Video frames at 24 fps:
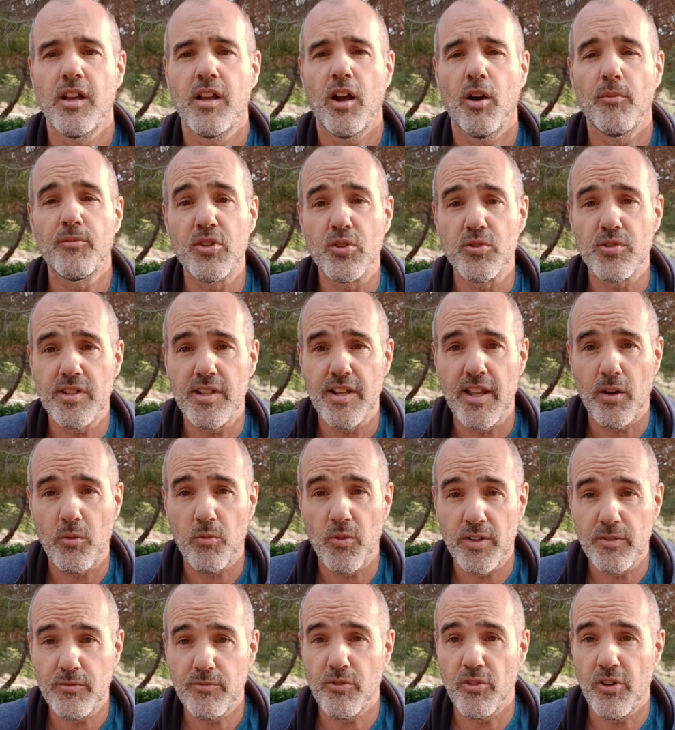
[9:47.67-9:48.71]
Obviously, I
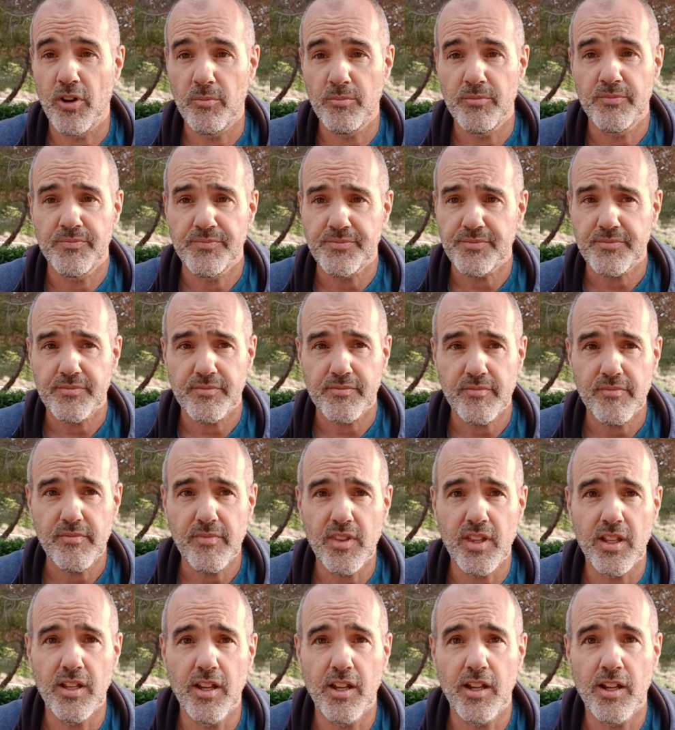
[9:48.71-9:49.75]
went from
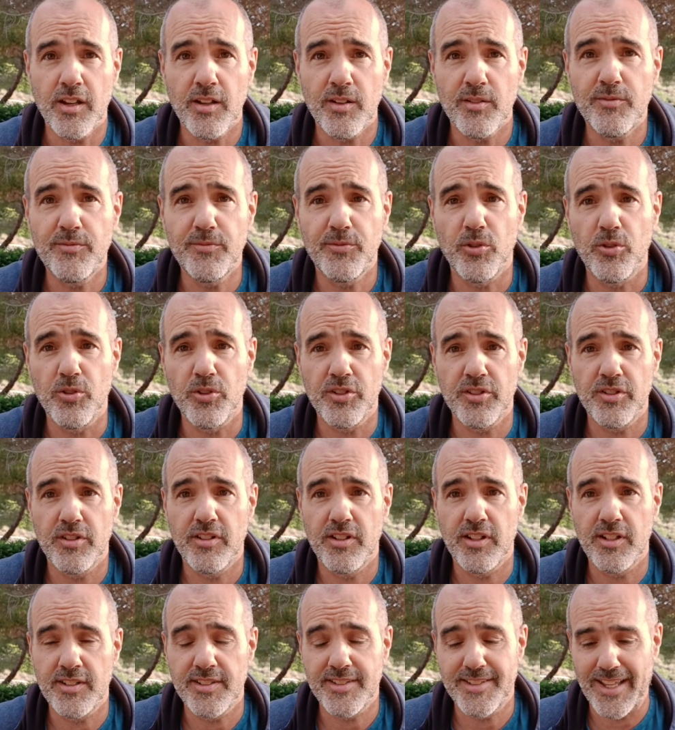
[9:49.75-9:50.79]
4
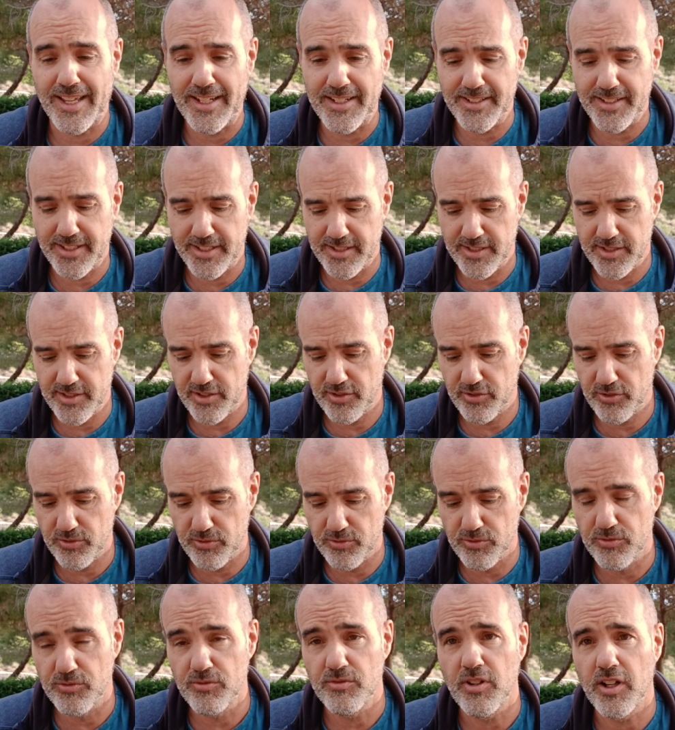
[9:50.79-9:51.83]
sentence
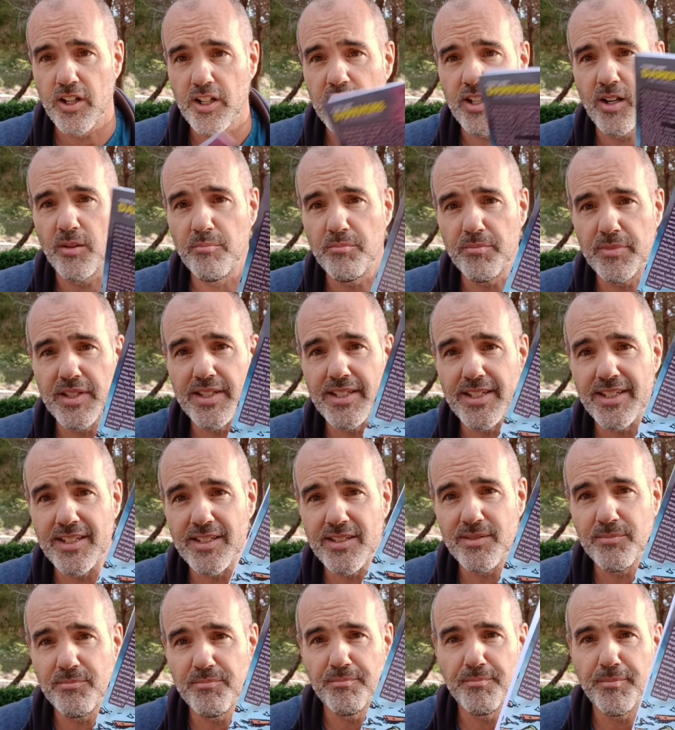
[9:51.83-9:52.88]
to a complete
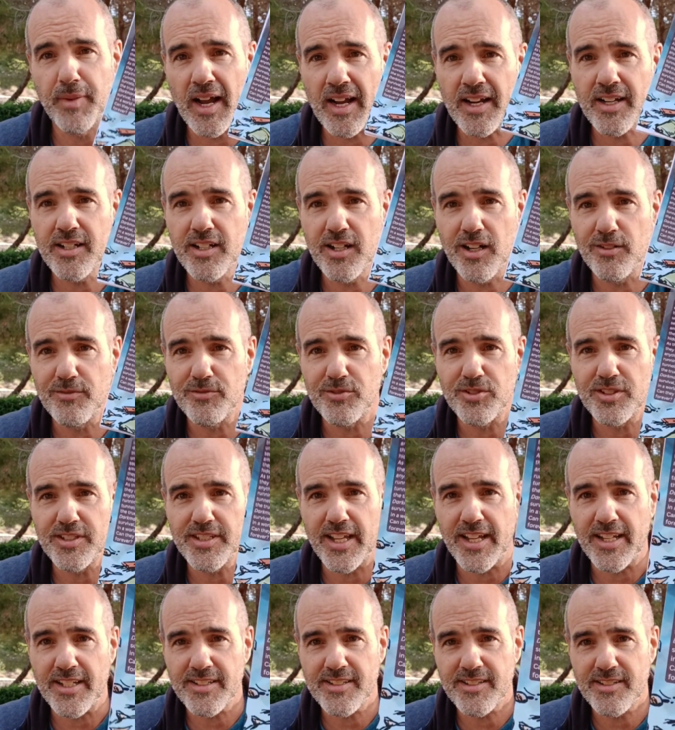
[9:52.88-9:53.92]
back cover
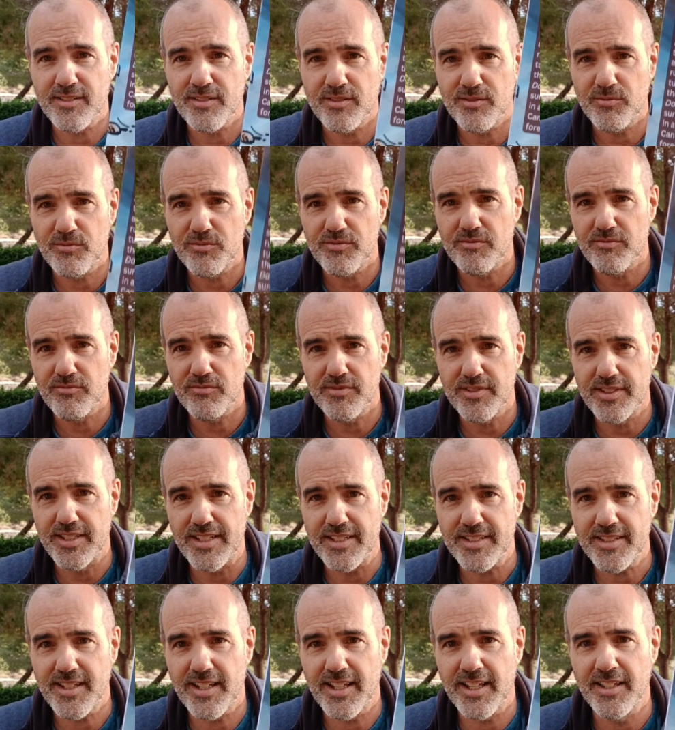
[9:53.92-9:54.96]
text
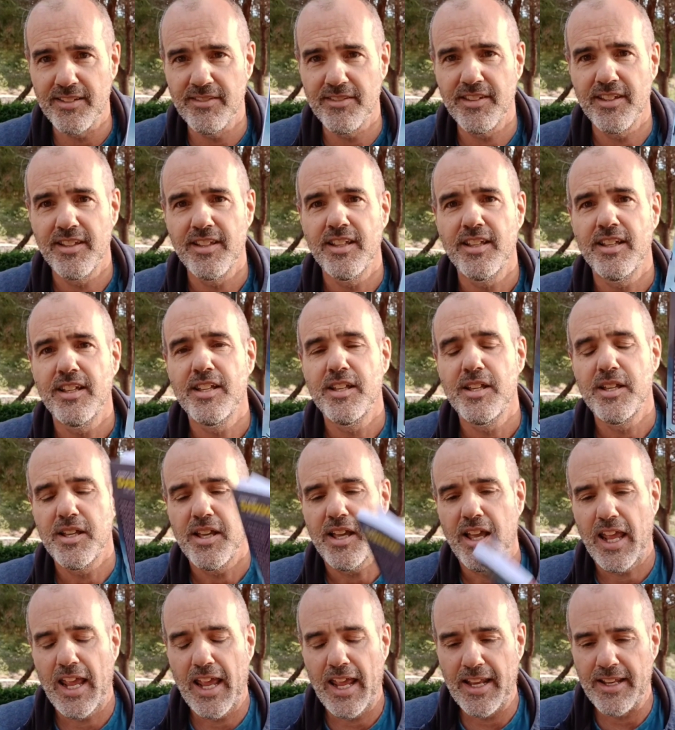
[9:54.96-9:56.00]
this length.
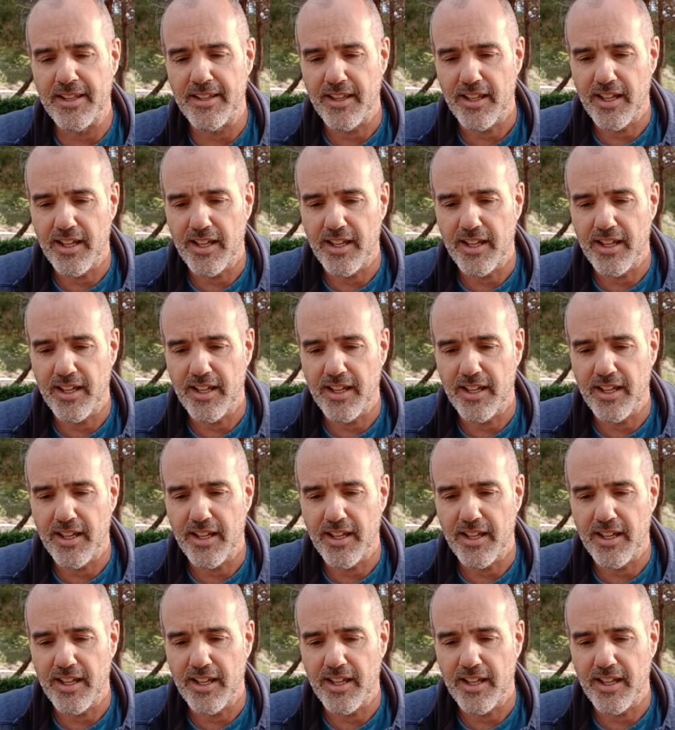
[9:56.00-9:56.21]
And